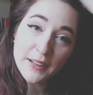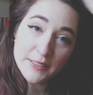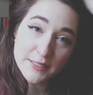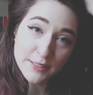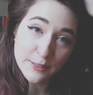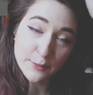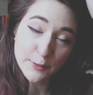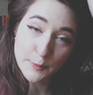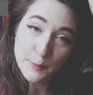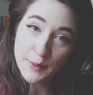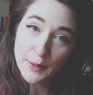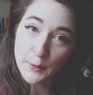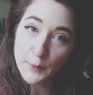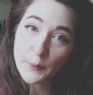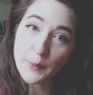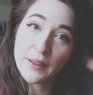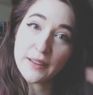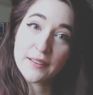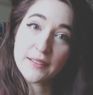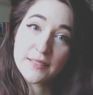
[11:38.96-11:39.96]
hair is different, by
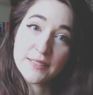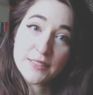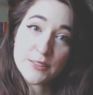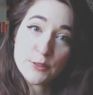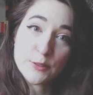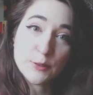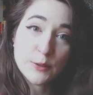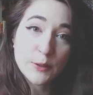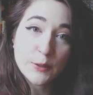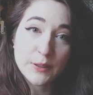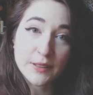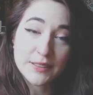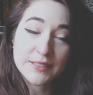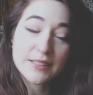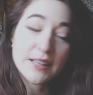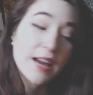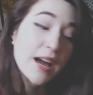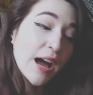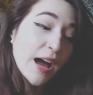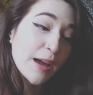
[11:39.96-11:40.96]
the way. Did you
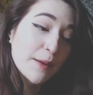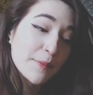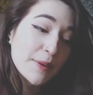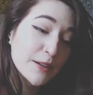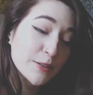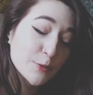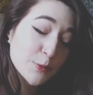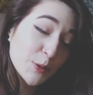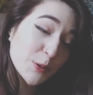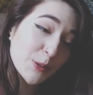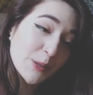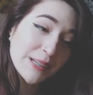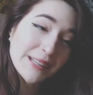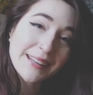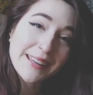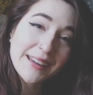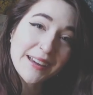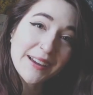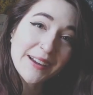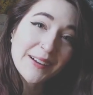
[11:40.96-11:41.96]
notice? I match
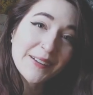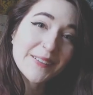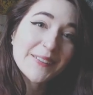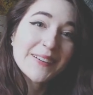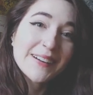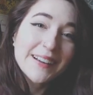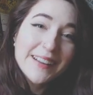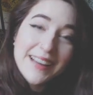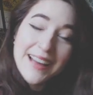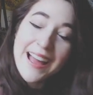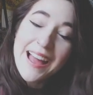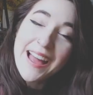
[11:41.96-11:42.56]
Roga now!